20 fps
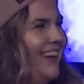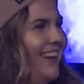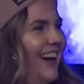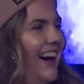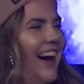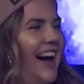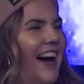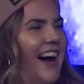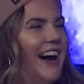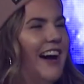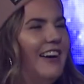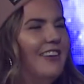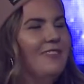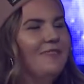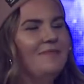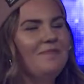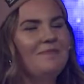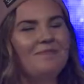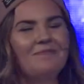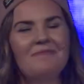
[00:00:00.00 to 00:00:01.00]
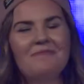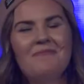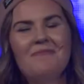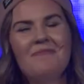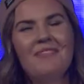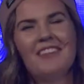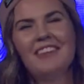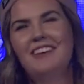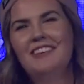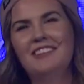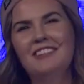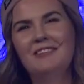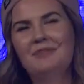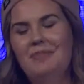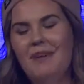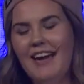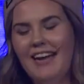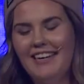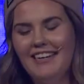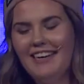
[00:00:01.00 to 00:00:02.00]

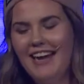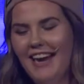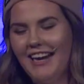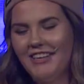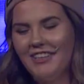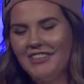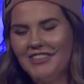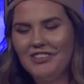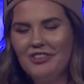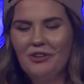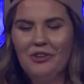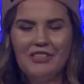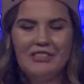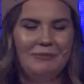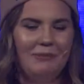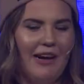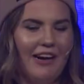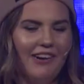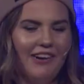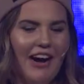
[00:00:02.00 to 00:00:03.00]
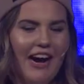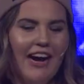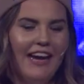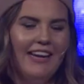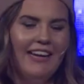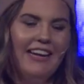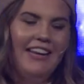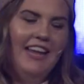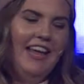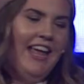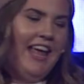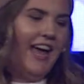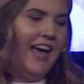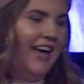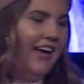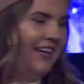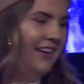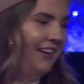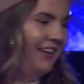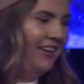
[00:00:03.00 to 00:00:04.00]
But I used to horseback ride,
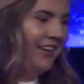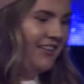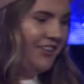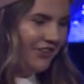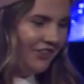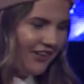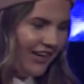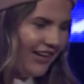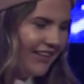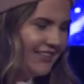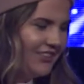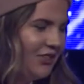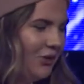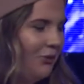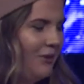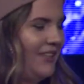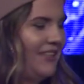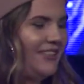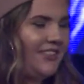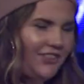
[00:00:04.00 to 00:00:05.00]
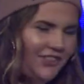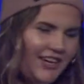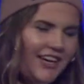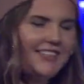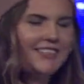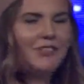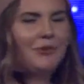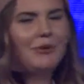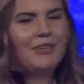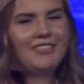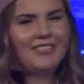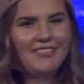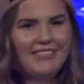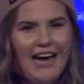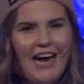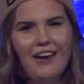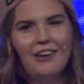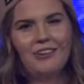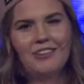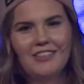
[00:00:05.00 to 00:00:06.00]
and you guys know what a
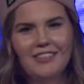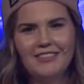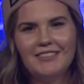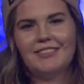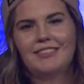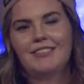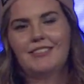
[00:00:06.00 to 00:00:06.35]
saddle is.